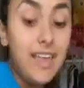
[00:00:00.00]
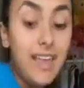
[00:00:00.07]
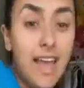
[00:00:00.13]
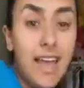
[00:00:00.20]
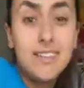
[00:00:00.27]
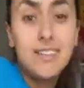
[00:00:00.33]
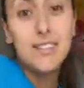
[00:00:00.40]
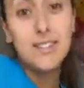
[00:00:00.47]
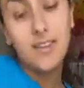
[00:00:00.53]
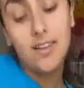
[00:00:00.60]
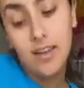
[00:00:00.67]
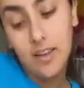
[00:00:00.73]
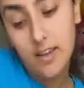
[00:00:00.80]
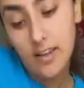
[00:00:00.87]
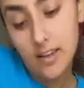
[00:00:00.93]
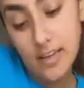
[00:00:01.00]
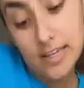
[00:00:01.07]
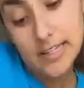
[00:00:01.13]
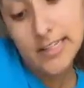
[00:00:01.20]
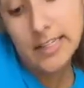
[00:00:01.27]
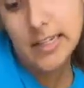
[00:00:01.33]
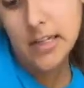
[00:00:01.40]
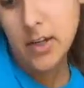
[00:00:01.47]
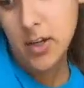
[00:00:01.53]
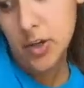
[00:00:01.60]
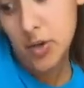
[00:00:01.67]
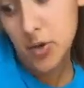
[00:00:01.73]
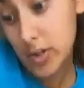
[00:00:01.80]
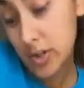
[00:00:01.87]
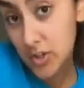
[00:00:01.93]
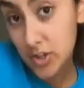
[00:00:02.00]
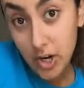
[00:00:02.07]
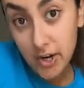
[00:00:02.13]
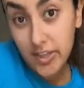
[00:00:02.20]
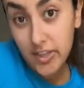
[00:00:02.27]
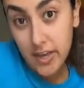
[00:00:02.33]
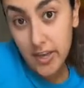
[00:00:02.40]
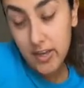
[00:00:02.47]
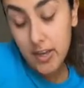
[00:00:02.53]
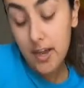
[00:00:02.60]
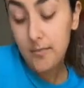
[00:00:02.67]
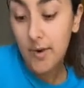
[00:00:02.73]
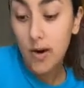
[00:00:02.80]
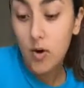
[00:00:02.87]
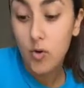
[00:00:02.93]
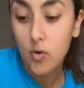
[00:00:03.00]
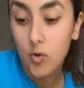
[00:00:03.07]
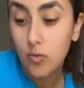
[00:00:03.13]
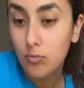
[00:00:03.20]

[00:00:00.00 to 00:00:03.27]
And you can start thinking about,